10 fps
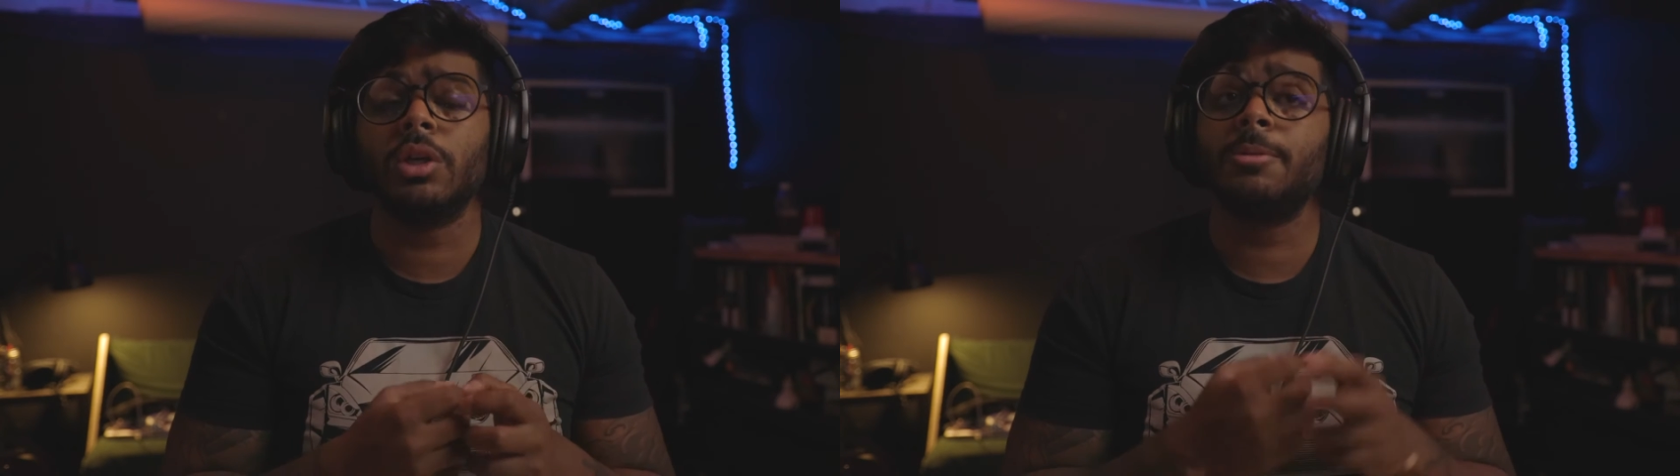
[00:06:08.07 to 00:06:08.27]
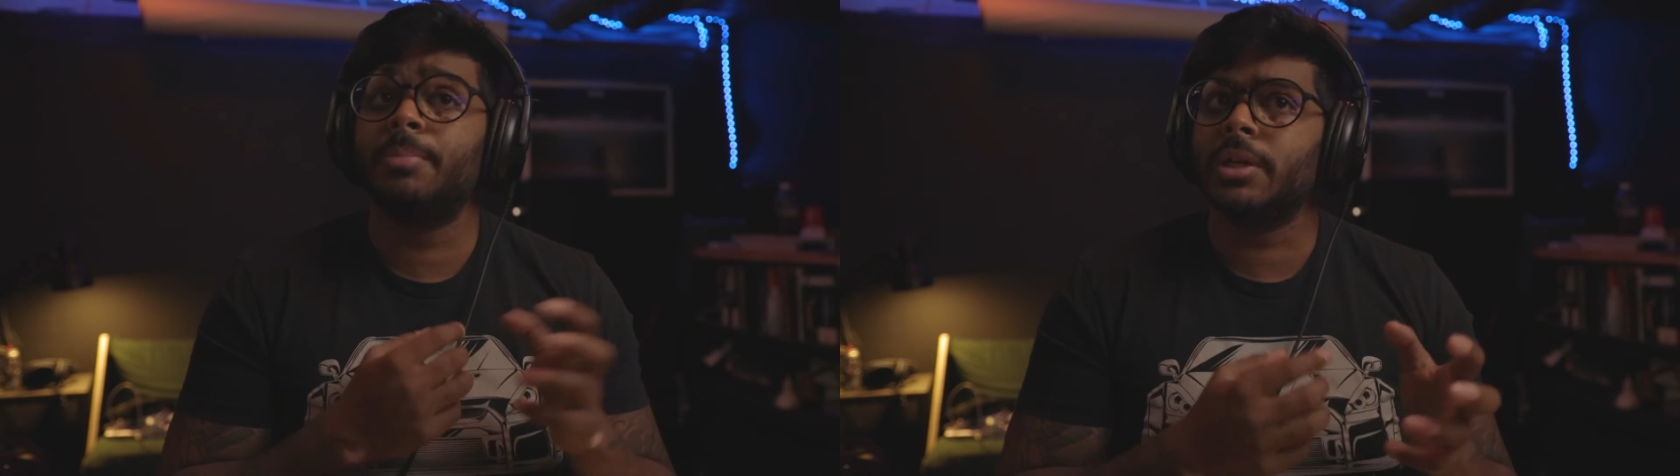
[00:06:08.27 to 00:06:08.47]

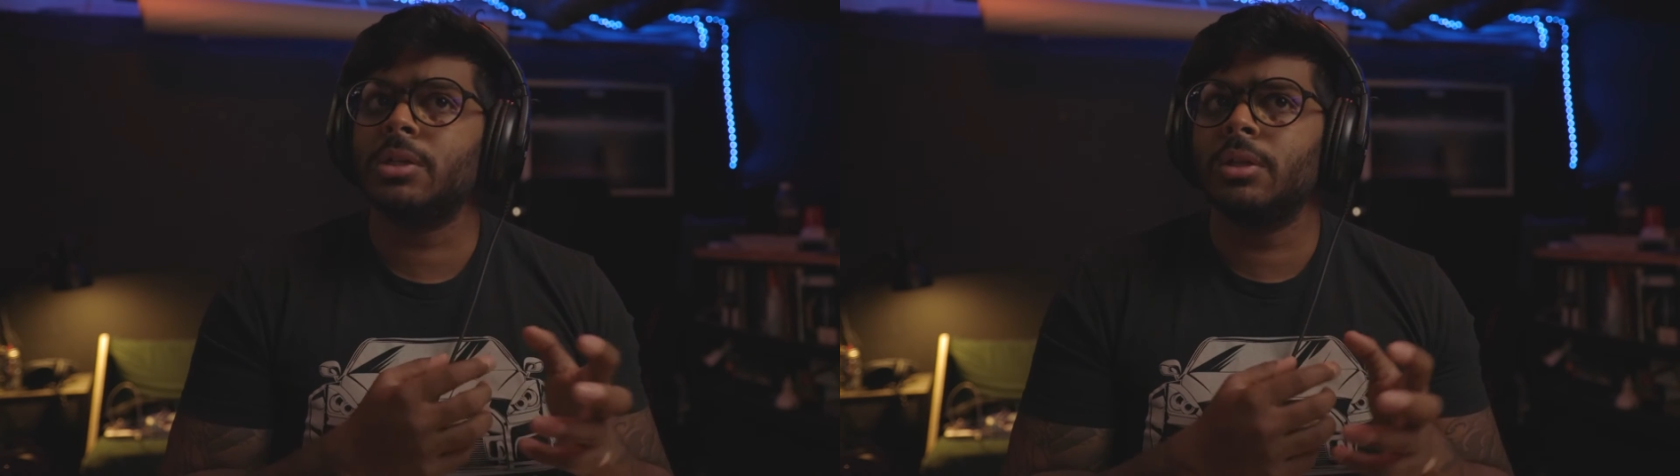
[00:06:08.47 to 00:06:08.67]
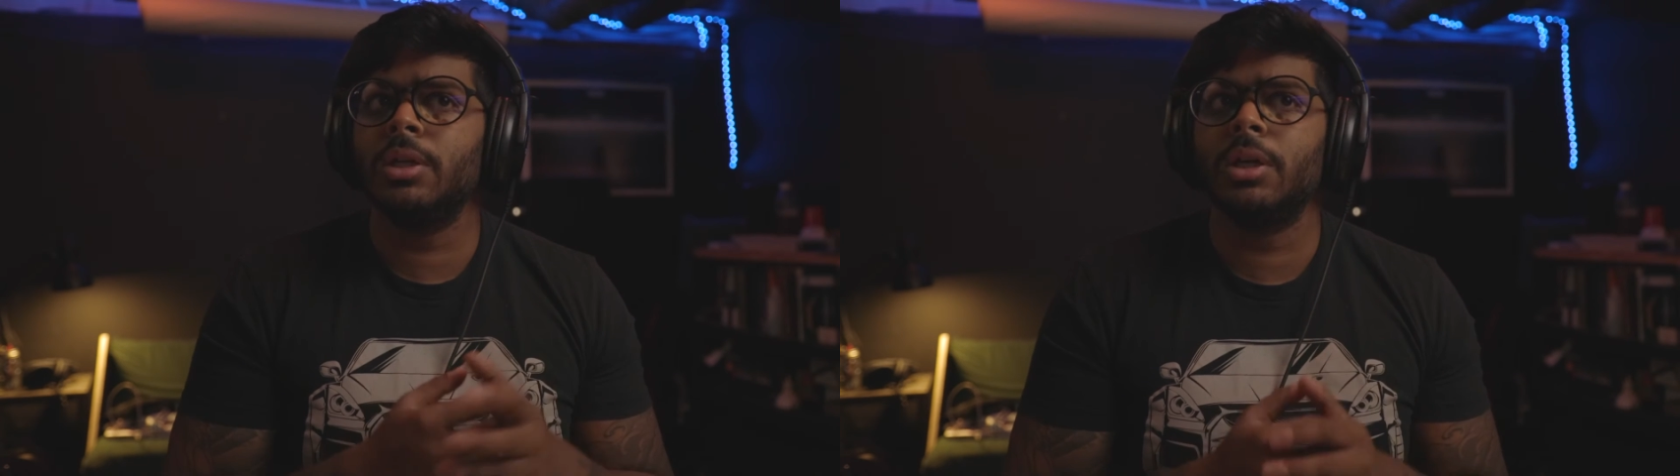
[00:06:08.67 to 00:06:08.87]

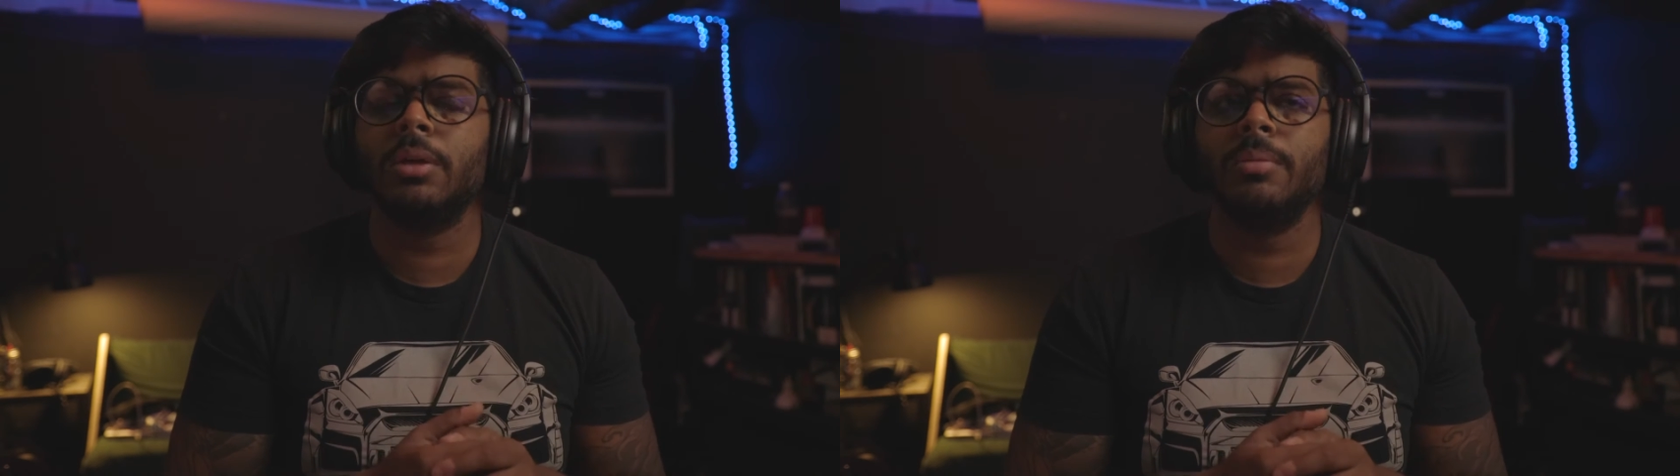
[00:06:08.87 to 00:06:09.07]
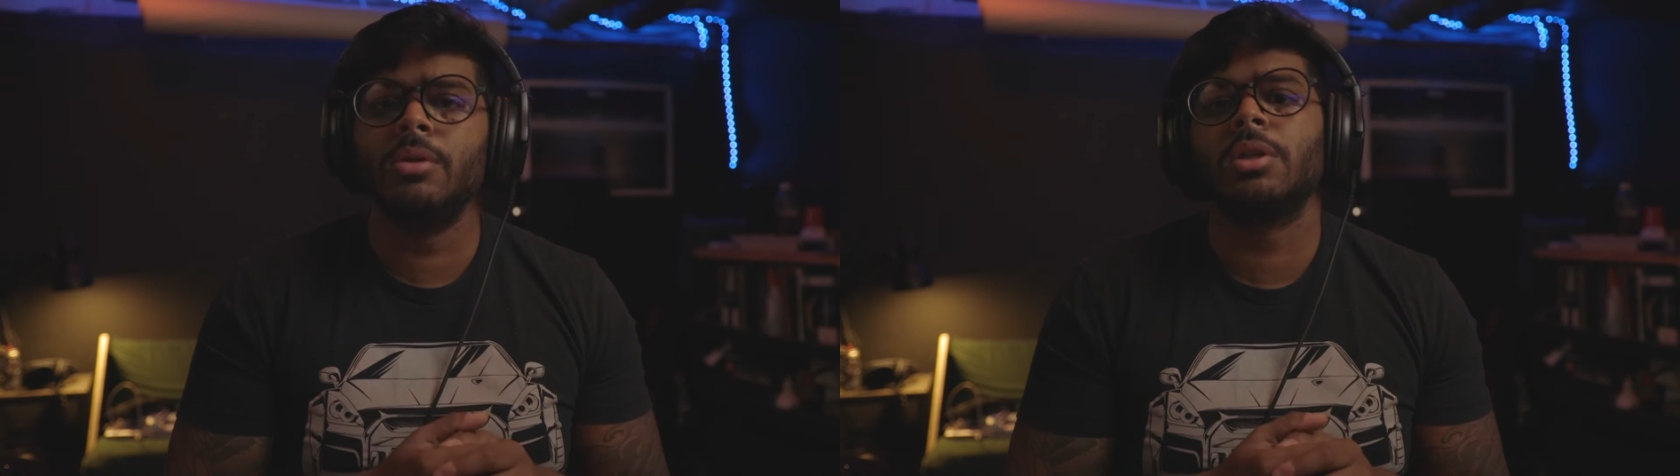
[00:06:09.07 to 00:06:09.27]
especially
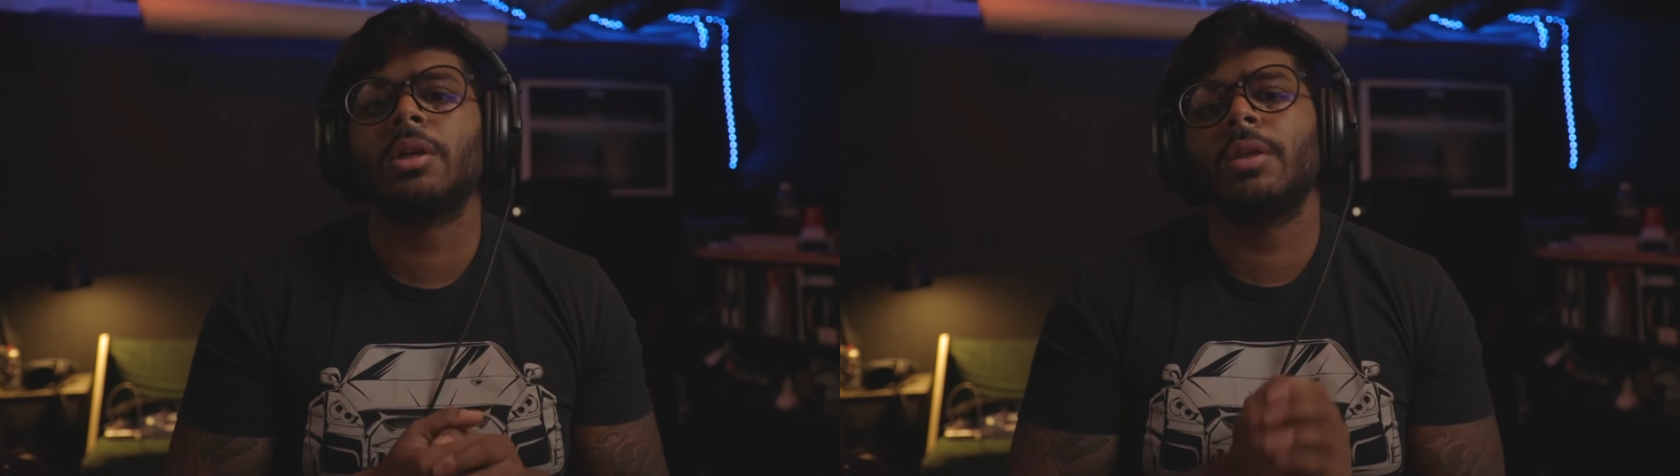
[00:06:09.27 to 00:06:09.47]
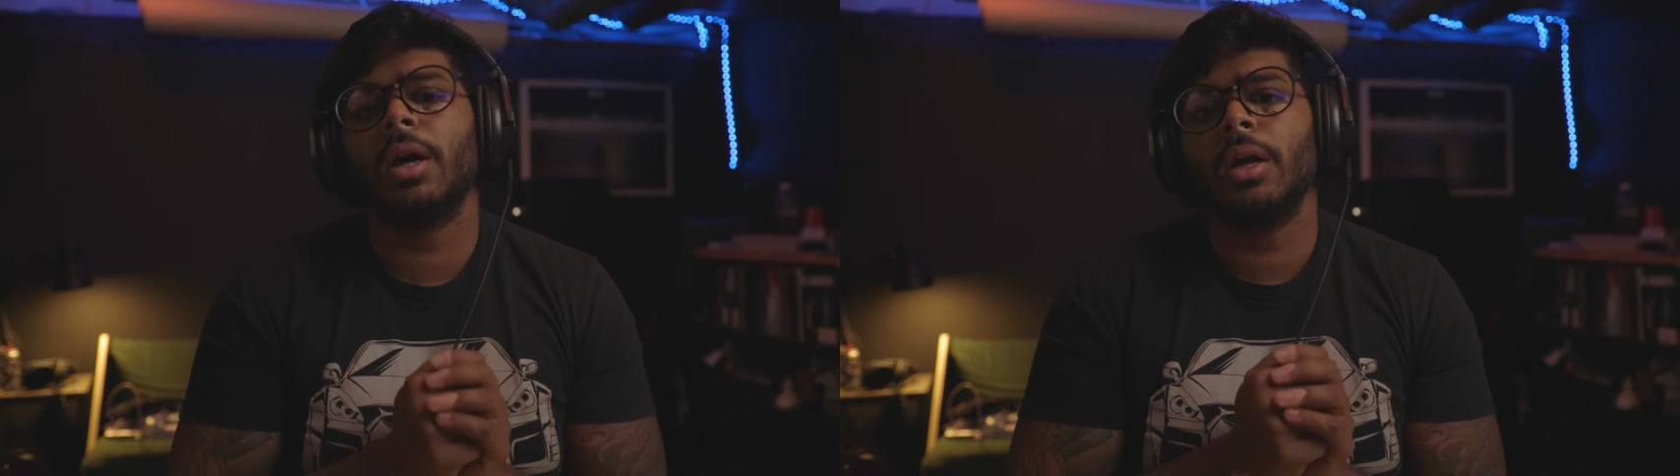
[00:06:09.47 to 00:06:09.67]
in
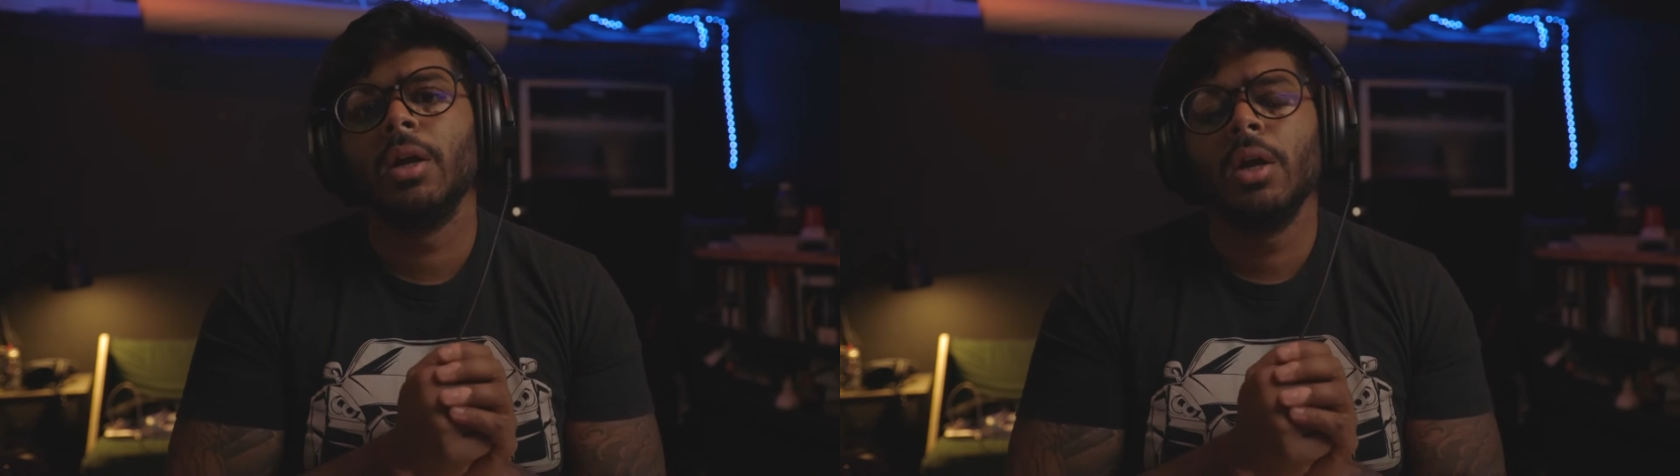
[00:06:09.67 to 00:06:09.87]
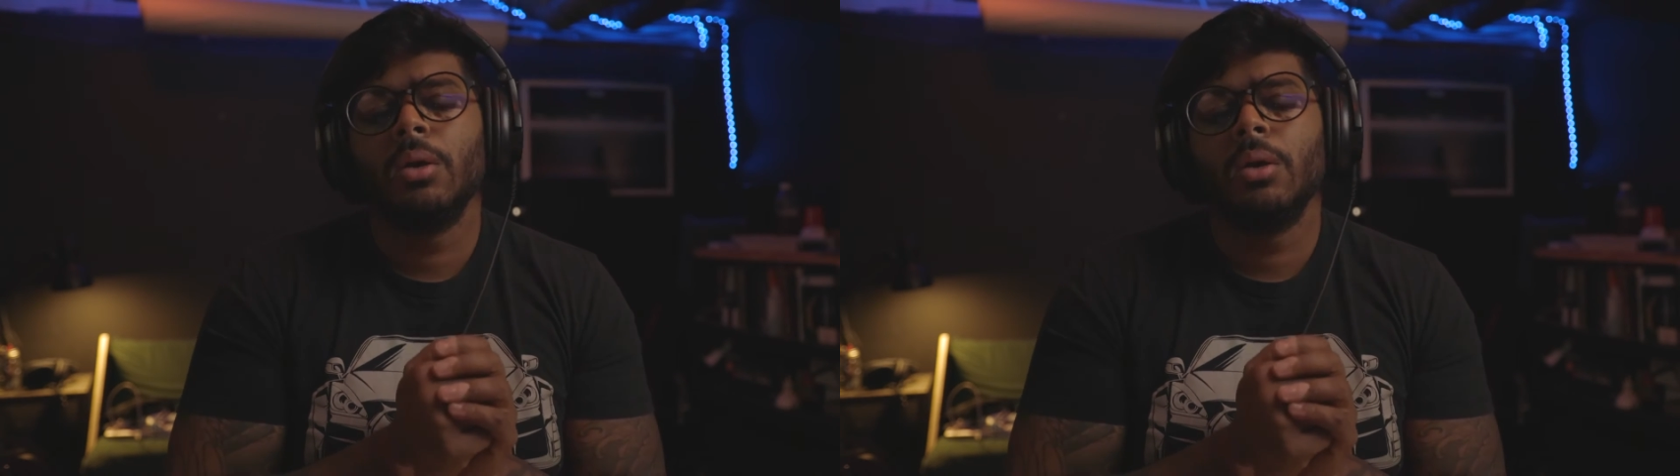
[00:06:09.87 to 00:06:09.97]
music that